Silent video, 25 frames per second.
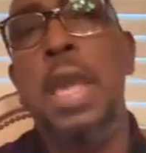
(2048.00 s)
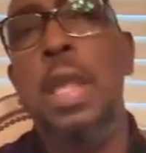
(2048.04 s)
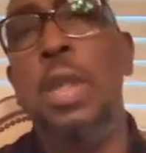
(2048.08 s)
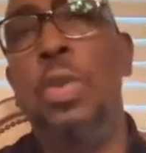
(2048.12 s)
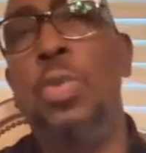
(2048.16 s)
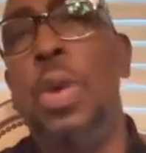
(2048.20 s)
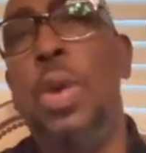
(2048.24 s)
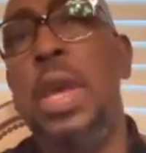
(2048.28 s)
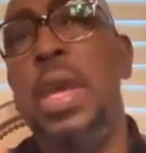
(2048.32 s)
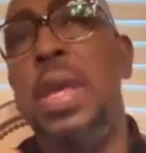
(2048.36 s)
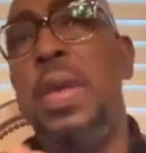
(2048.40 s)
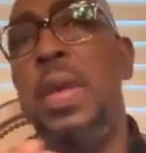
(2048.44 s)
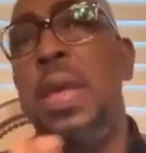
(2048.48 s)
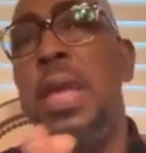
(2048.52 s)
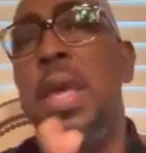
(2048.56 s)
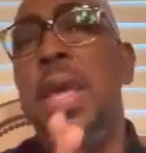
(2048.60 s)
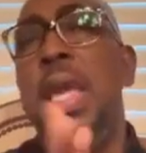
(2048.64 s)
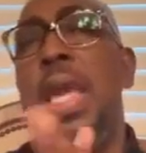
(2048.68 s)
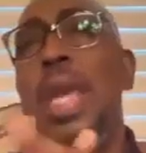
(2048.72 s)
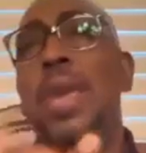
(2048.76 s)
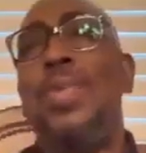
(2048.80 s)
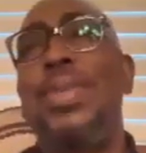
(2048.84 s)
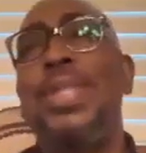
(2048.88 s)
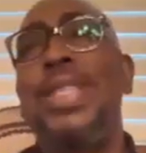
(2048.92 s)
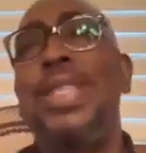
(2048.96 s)
Anyway,
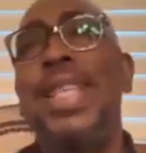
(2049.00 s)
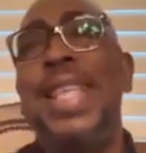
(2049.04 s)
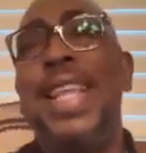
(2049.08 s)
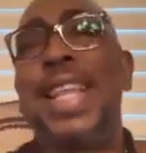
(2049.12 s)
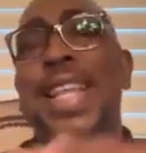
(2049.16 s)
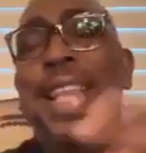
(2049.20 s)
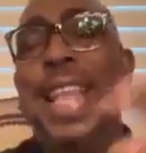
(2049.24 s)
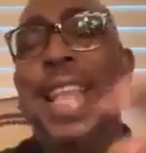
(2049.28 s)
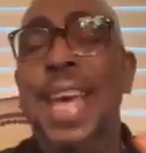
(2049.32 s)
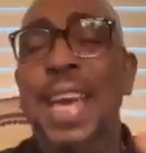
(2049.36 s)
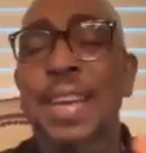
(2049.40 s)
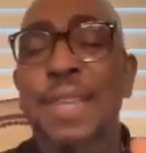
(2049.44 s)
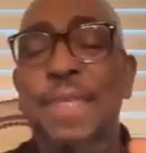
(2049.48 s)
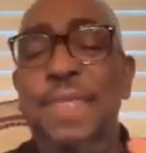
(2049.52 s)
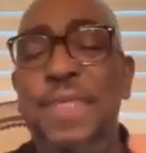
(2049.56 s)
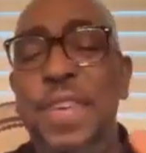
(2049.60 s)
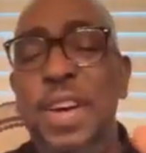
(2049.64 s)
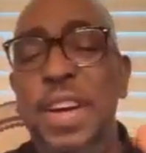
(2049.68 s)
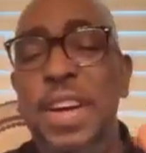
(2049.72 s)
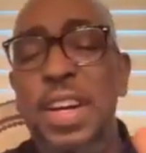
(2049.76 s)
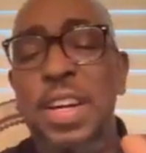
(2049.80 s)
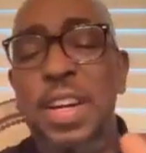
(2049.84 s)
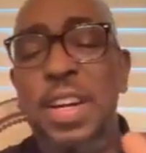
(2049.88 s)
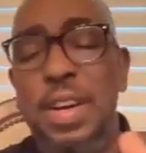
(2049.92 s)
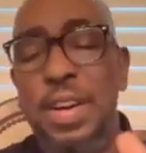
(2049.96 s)
it was in the life
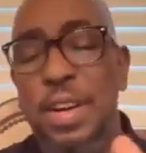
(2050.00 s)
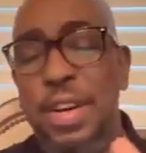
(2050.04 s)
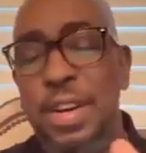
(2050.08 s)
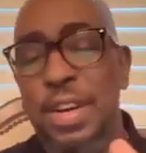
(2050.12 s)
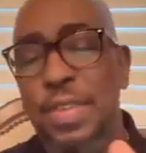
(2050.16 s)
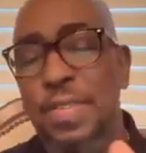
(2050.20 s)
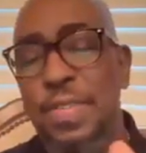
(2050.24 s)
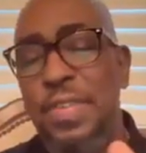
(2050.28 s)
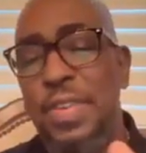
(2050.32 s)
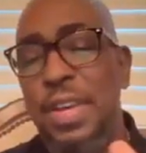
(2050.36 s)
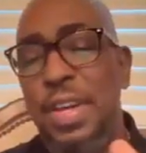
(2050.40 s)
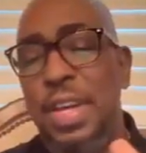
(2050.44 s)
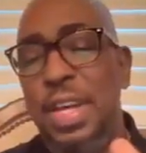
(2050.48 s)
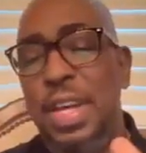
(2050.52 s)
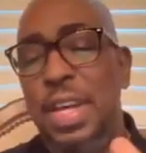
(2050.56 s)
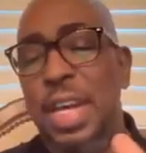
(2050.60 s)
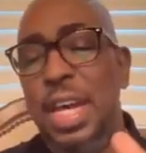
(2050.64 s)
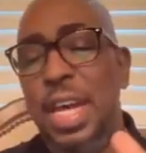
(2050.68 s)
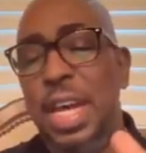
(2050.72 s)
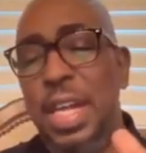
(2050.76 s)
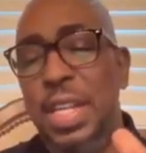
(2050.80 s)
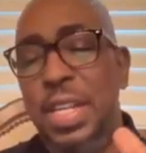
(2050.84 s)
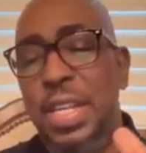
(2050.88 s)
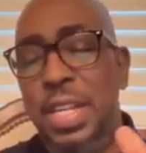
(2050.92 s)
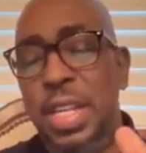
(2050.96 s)
of
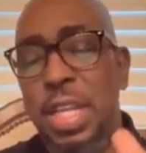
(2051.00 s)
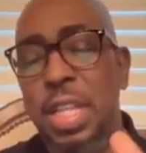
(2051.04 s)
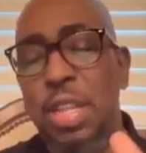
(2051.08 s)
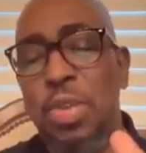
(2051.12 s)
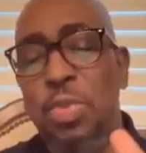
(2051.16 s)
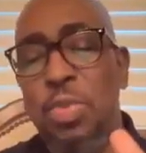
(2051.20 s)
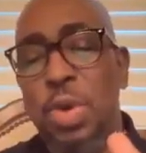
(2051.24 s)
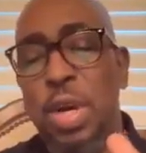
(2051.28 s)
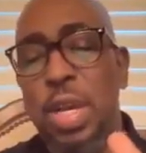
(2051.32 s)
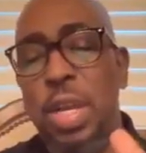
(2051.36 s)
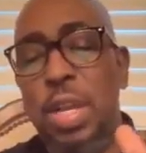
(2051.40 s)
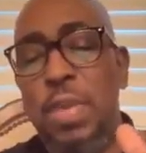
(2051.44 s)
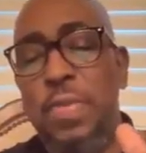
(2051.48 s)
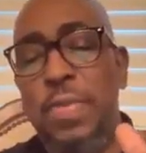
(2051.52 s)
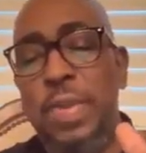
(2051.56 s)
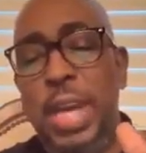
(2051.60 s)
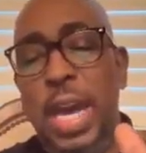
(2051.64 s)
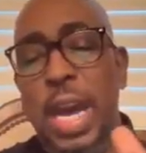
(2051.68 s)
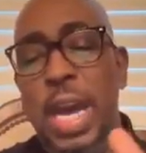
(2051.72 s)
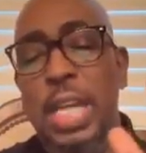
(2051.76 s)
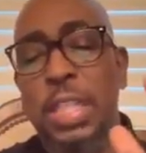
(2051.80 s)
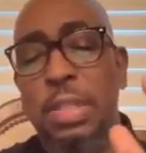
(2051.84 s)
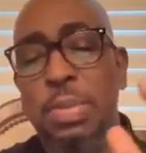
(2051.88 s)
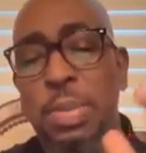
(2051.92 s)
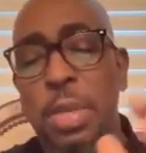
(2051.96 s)
another one of
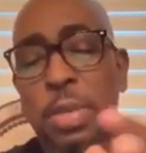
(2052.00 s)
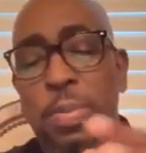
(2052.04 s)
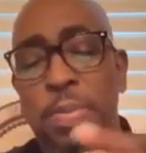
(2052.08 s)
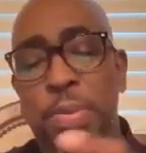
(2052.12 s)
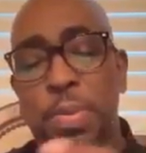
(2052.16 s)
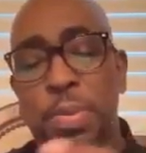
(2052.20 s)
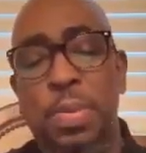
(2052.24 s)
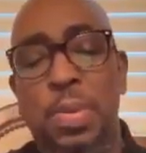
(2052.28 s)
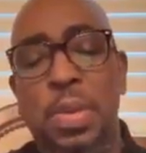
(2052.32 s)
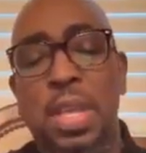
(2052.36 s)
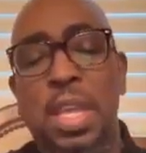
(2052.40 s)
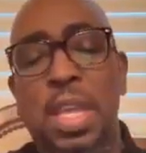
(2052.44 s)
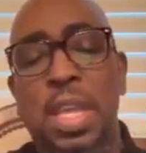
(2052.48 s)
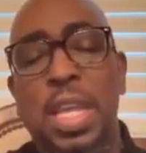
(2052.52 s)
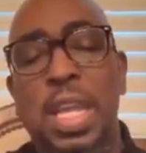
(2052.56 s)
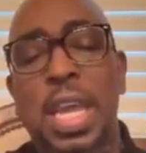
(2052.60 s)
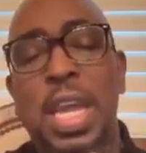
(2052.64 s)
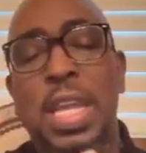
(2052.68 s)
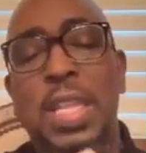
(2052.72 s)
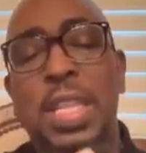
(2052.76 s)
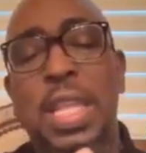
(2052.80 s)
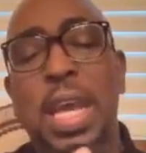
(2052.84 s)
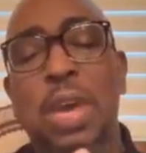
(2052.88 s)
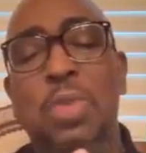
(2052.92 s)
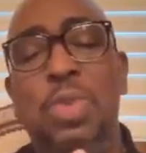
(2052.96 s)
God's people,
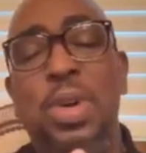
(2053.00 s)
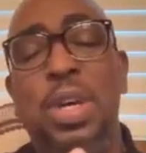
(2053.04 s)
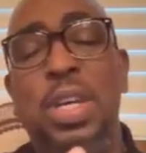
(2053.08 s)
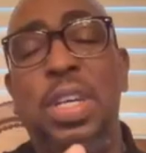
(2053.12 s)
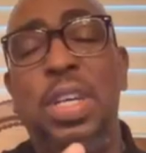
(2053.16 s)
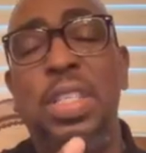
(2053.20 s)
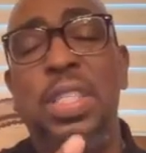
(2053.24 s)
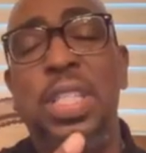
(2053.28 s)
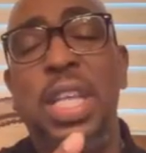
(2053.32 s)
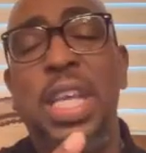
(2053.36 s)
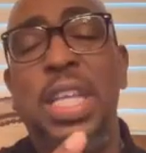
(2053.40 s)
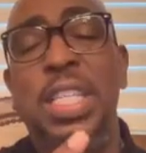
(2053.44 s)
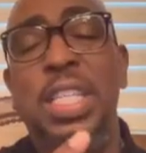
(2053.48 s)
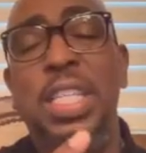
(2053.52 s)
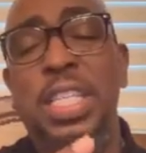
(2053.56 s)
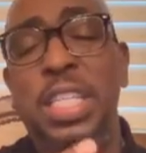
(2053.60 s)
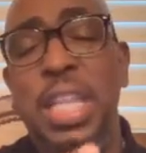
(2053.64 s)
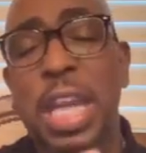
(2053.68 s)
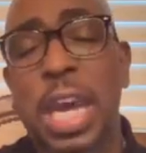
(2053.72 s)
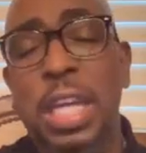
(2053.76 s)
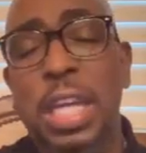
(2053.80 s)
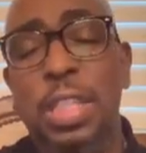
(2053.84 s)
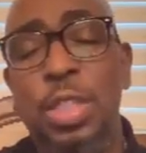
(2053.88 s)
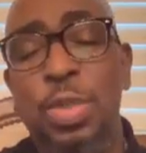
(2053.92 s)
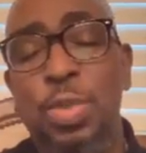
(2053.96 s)
and that was
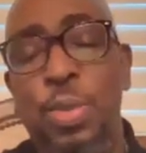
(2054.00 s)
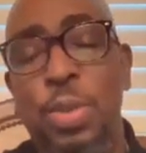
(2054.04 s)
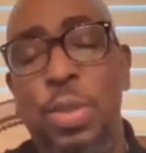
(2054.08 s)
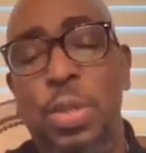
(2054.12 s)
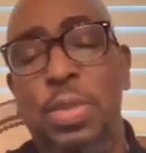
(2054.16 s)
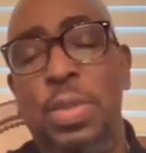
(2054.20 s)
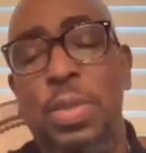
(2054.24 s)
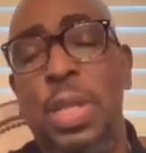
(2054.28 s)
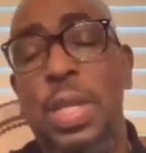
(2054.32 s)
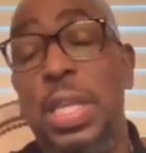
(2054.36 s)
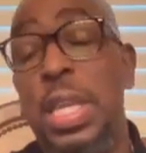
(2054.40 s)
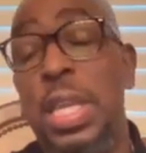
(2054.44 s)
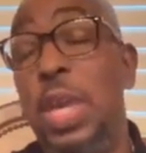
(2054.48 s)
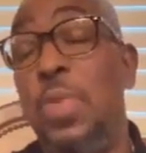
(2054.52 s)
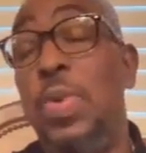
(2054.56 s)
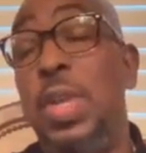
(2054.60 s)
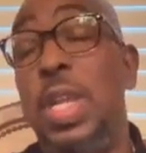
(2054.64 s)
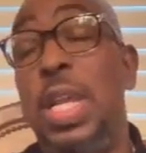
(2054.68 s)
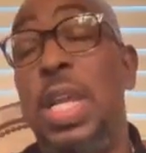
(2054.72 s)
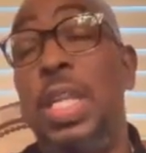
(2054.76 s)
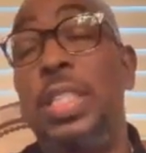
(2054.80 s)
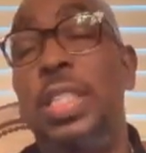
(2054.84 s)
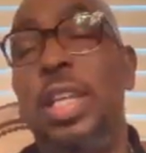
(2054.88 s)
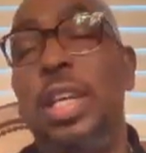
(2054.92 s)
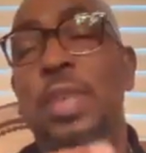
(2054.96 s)
Joshua. Again,
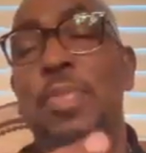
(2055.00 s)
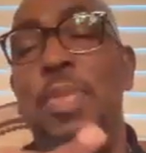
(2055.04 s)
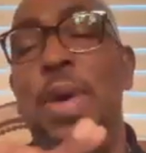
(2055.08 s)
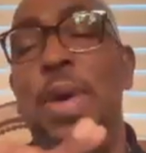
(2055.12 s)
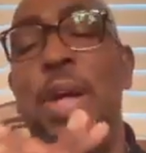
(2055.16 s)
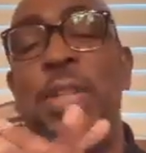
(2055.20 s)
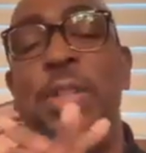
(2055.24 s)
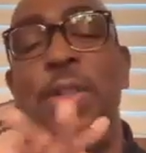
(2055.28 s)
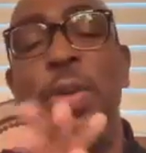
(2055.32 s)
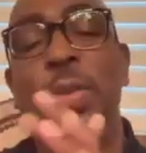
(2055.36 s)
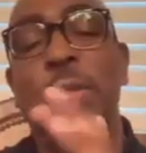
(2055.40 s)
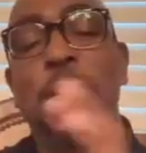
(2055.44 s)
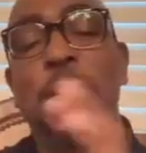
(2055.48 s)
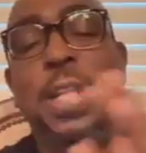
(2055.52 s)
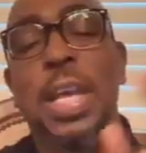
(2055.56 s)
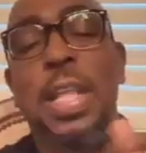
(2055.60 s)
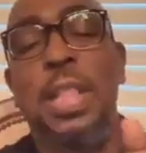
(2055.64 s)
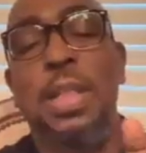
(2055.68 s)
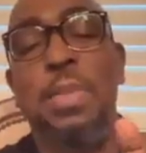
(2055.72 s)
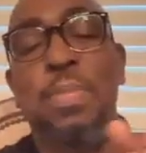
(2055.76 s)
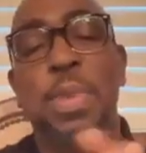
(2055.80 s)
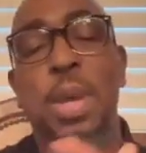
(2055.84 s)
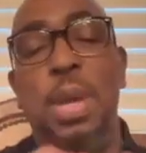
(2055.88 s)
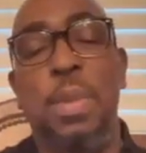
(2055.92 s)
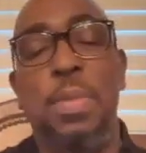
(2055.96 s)
we're not talking about Dothan,
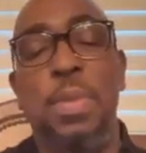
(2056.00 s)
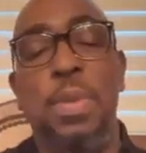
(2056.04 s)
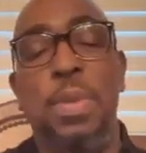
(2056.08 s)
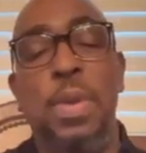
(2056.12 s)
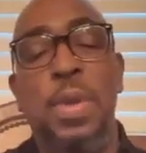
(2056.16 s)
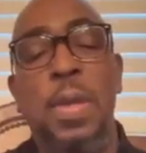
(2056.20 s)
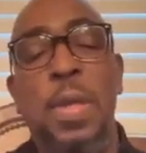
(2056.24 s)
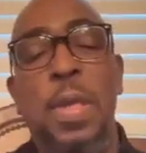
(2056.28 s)
Alabama.